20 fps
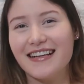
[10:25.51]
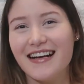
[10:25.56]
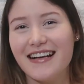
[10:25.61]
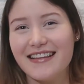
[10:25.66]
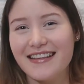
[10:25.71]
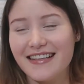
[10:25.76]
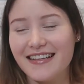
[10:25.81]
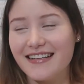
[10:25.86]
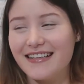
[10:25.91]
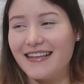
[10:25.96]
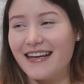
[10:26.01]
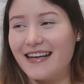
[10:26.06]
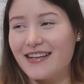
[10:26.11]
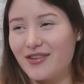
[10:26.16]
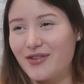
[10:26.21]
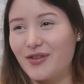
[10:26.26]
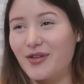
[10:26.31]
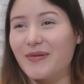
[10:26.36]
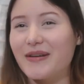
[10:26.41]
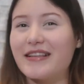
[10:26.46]
and then
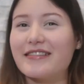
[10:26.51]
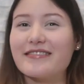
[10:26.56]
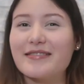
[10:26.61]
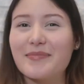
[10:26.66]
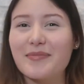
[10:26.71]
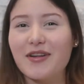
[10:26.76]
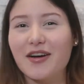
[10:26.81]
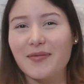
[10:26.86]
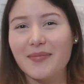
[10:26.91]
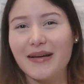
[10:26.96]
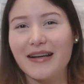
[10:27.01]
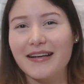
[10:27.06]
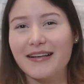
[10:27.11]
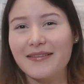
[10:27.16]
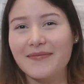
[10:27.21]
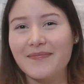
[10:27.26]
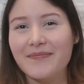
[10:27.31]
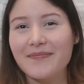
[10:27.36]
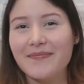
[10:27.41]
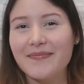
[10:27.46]
I threw away the Ziploc
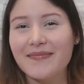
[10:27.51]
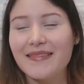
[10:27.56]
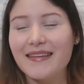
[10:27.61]
bag.